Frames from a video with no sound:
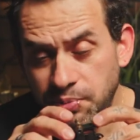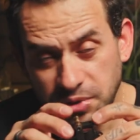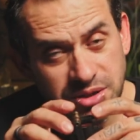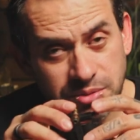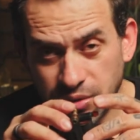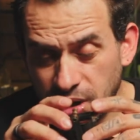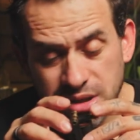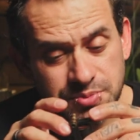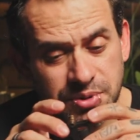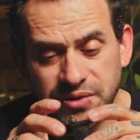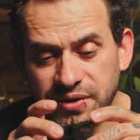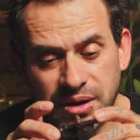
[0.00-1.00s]
the principle works
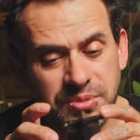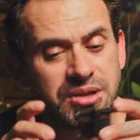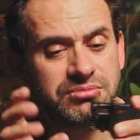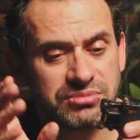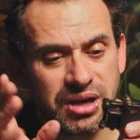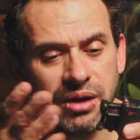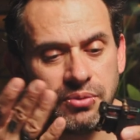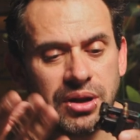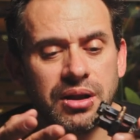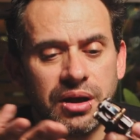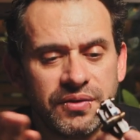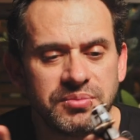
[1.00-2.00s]
perfect. I mean, I
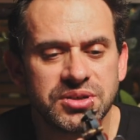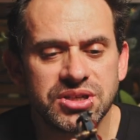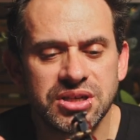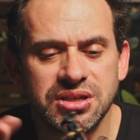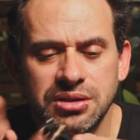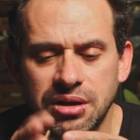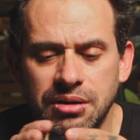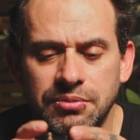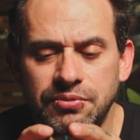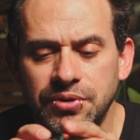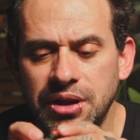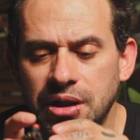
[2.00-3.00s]
really love the machine. I
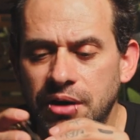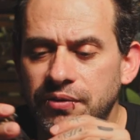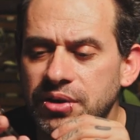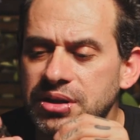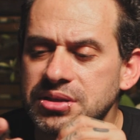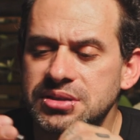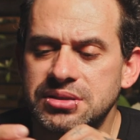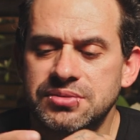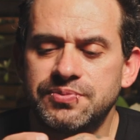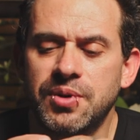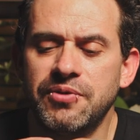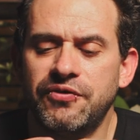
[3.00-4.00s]
really love what this.
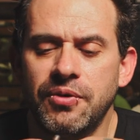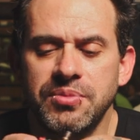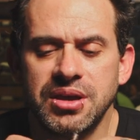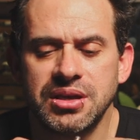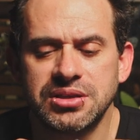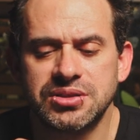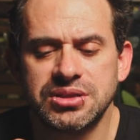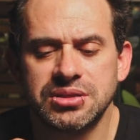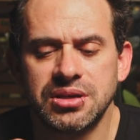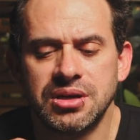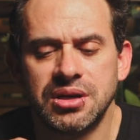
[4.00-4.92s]
But for me, is